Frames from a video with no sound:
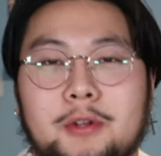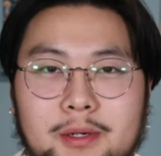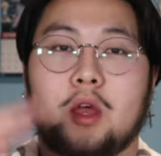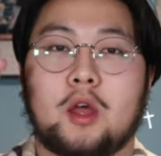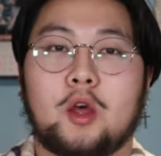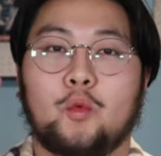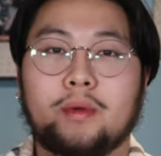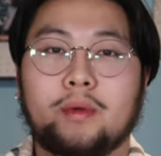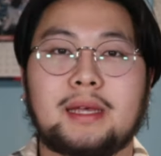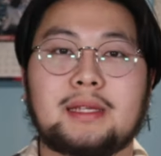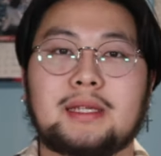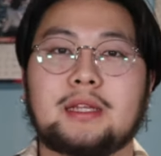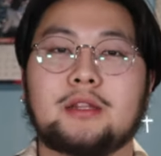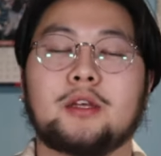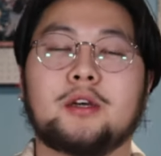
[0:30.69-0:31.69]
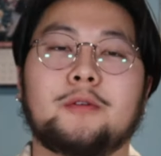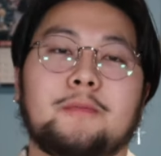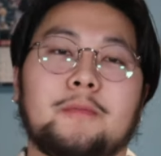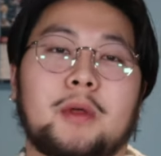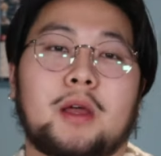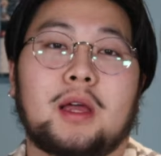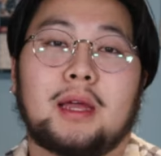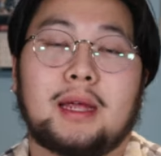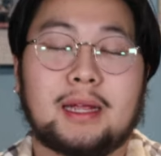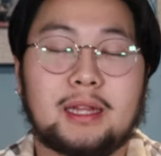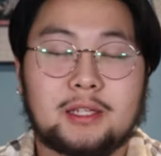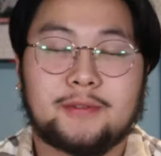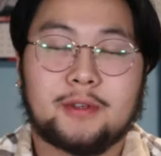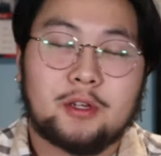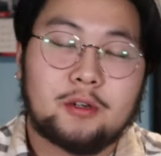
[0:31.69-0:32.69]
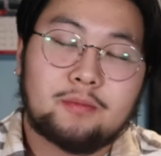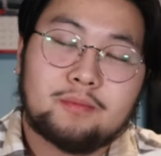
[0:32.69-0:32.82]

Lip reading: With that said though, in this video,